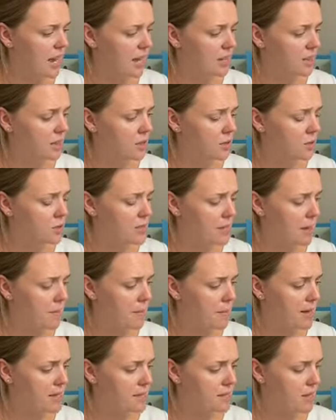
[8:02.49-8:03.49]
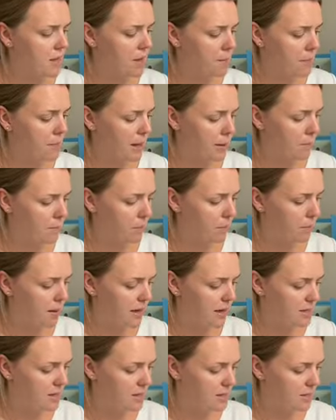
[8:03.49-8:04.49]
and Lucy missed her Pig
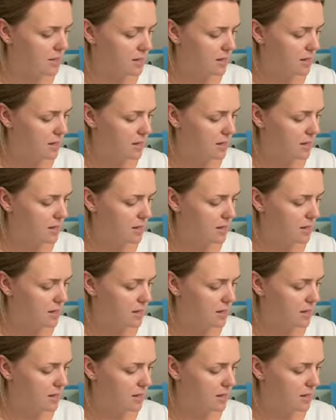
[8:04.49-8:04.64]
Puppet.